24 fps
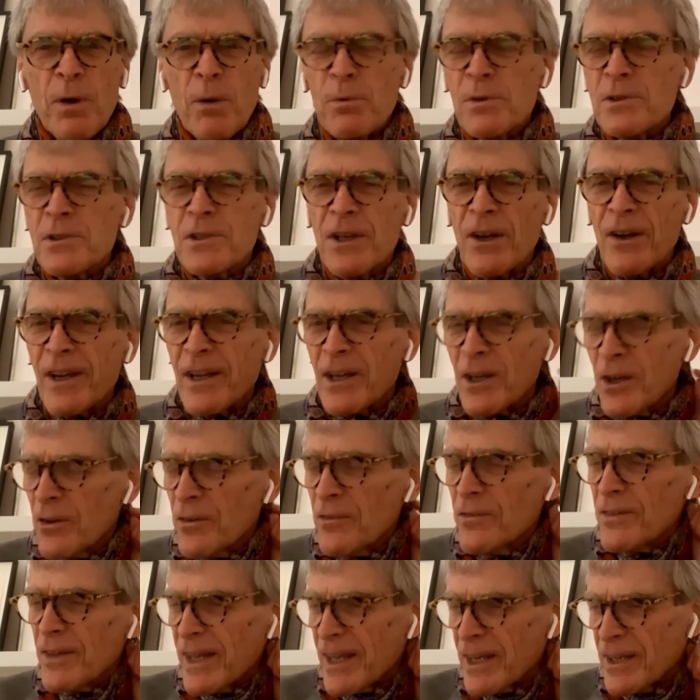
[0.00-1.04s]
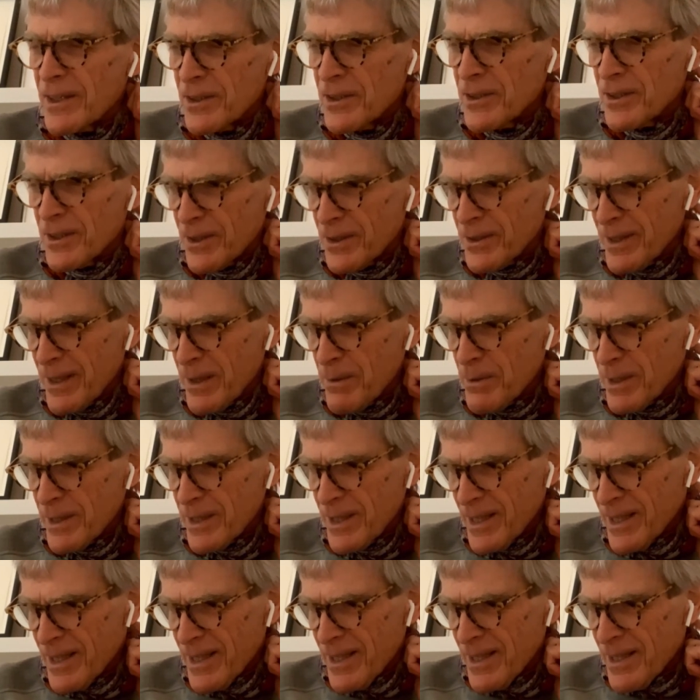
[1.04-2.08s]
What was going on then? You know, they were
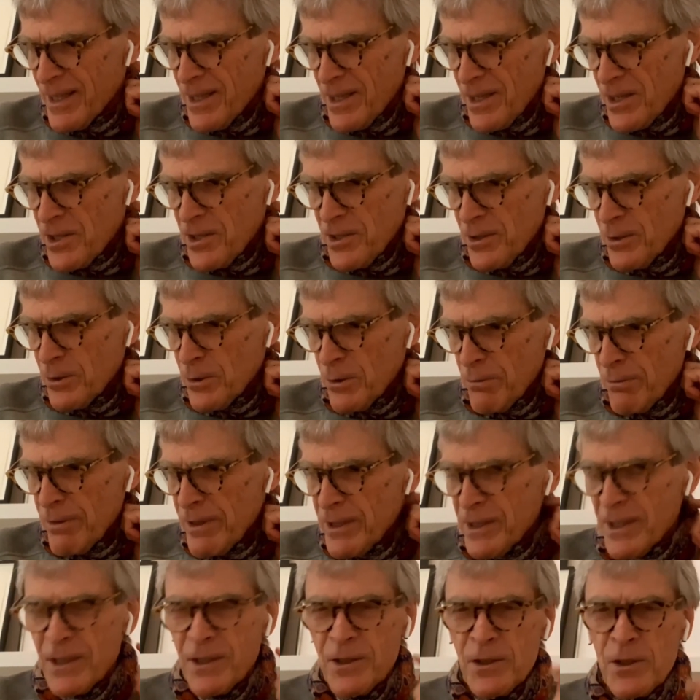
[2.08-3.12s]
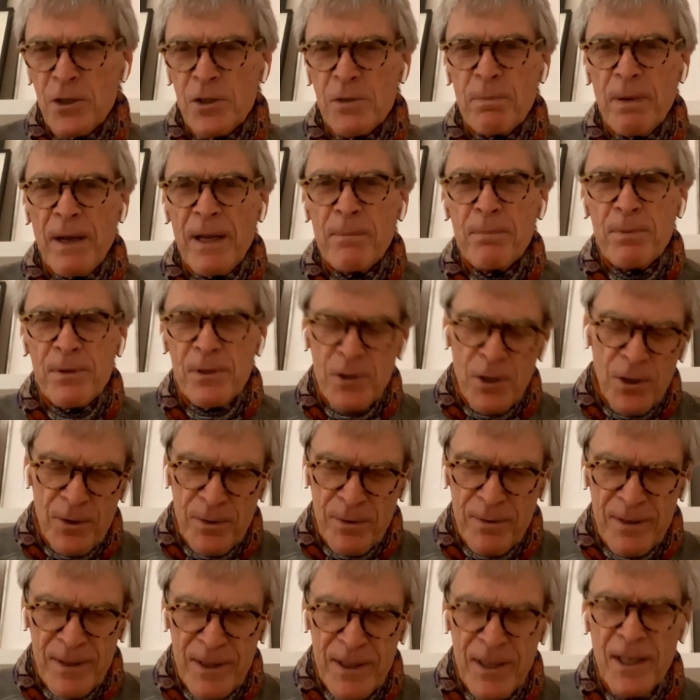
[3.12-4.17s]
still reading newspapers
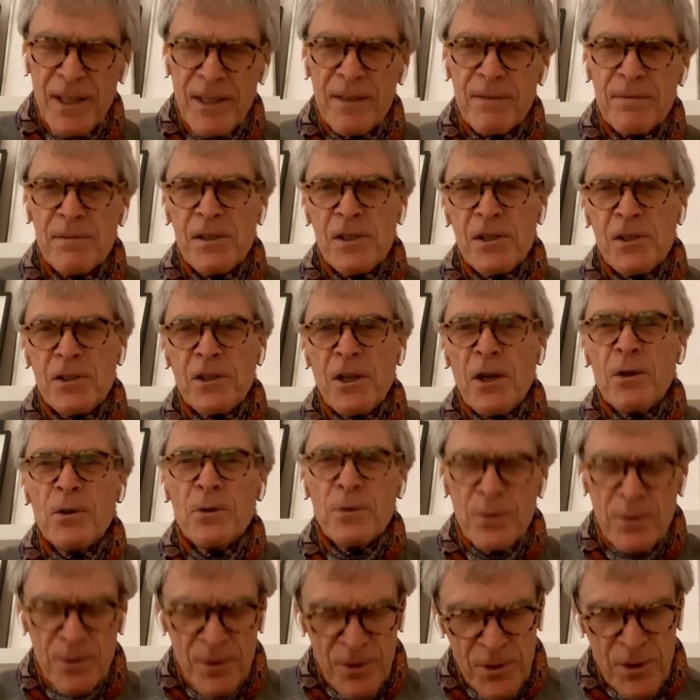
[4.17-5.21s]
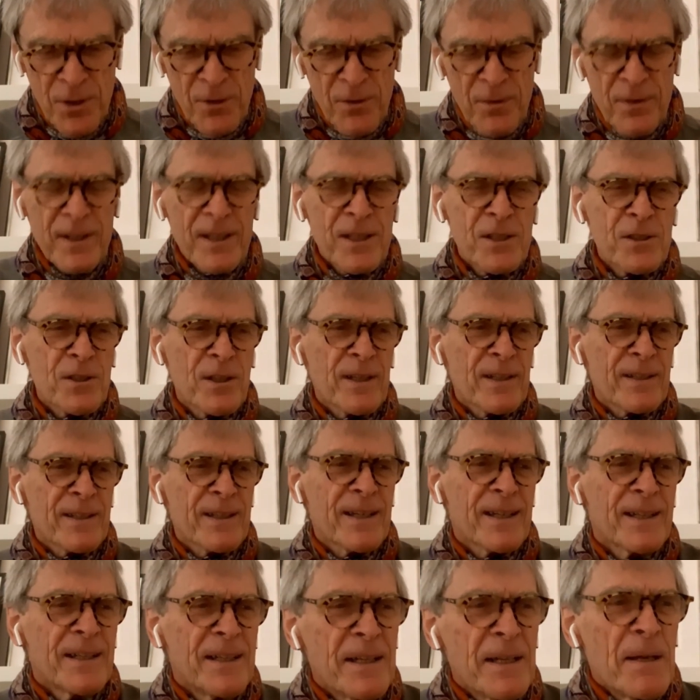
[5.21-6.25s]
on kind of stones and things like
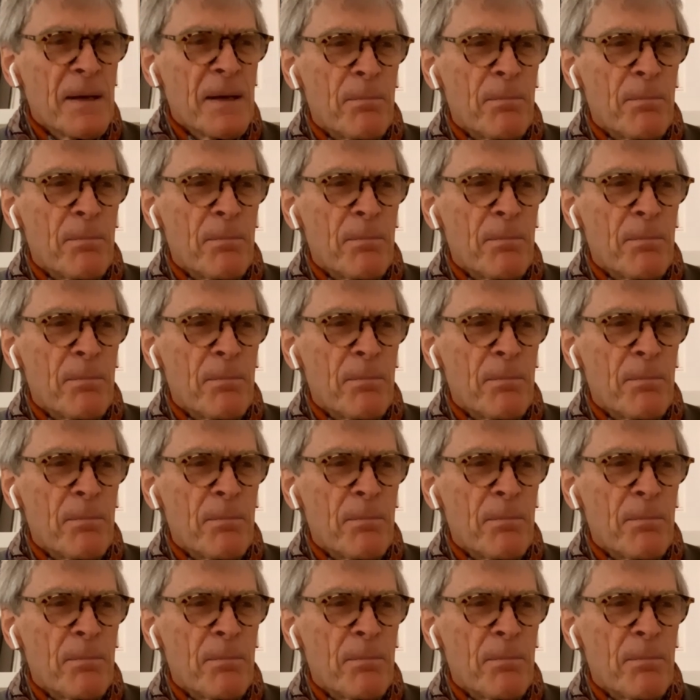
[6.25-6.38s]
that.